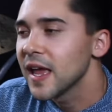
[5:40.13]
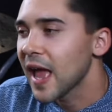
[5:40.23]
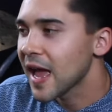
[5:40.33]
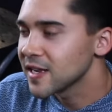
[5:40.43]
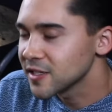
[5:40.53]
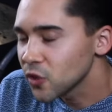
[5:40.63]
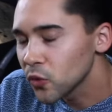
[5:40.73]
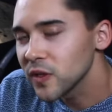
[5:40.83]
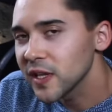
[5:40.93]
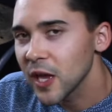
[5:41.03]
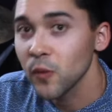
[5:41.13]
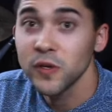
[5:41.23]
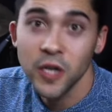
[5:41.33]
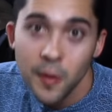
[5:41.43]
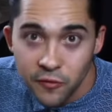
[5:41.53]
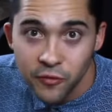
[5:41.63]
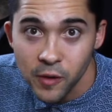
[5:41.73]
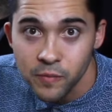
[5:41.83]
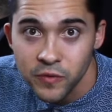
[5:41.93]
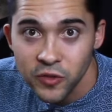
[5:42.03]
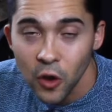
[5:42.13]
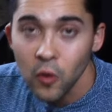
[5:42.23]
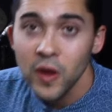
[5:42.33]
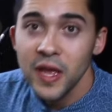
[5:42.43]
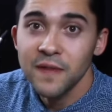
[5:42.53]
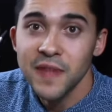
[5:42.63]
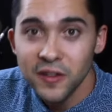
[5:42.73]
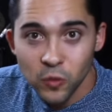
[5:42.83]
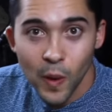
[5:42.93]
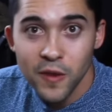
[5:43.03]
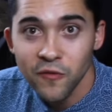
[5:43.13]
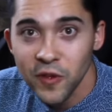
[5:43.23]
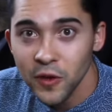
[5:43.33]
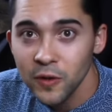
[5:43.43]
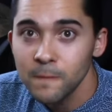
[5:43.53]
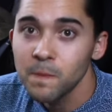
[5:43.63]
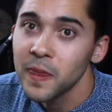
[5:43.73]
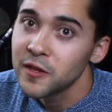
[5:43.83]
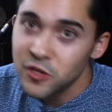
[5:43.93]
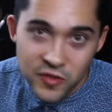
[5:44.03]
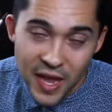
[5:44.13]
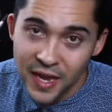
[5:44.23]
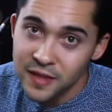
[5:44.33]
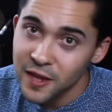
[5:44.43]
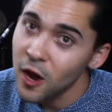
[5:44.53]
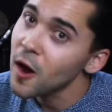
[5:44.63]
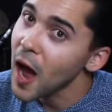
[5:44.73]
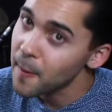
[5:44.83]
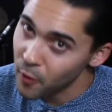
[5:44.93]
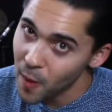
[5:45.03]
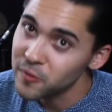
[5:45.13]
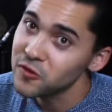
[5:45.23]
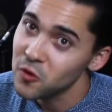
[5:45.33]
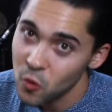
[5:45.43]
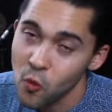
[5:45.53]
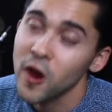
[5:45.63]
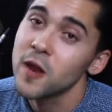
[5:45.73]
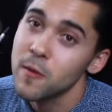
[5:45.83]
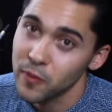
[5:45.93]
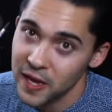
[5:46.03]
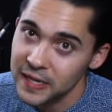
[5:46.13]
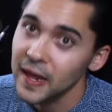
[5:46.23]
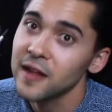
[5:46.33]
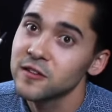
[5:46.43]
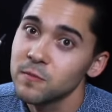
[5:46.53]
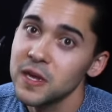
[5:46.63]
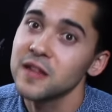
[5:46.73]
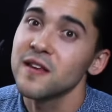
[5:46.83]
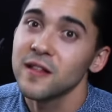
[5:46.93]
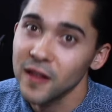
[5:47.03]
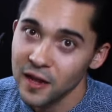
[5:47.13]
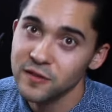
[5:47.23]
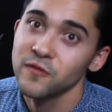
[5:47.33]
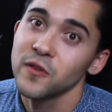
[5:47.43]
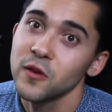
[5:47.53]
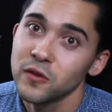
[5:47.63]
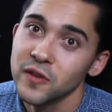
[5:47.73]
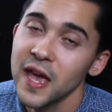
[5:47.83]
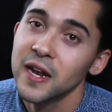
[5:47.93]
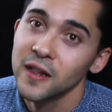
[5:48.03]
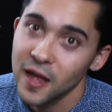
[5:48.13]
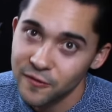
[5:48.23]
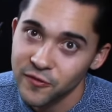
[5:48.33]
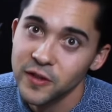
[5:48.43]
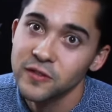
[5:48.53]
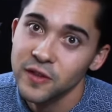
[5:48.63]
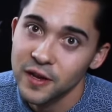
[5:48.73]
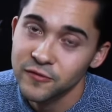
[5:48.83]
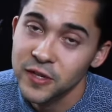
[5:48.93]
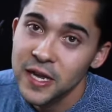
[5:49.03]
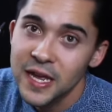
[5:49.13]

And I totally get where you're coming from. So if that's the way you feel, just hang in there. I promise you, we're going to be playing lots of beats, lots of fills, and a lot of fun stuff.